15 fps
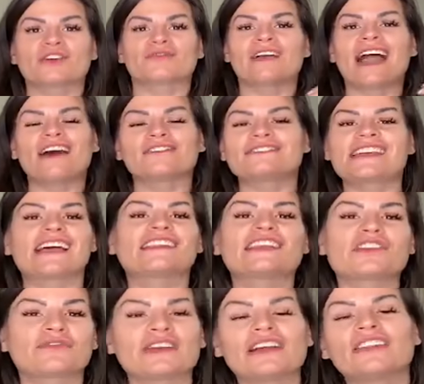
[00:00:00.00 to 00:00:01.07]
around
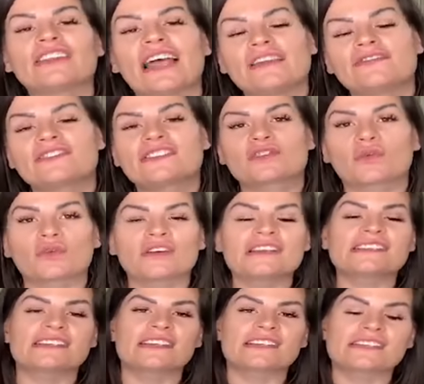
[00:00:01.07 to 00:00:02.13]
telling real life
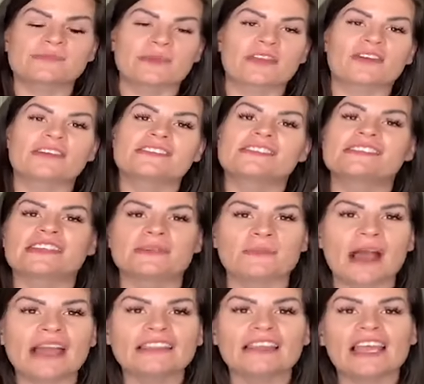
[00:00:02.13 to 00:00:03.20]
stories and experiences in
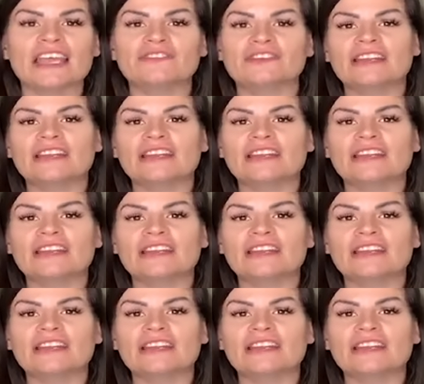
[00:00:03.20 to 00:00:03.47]
my life.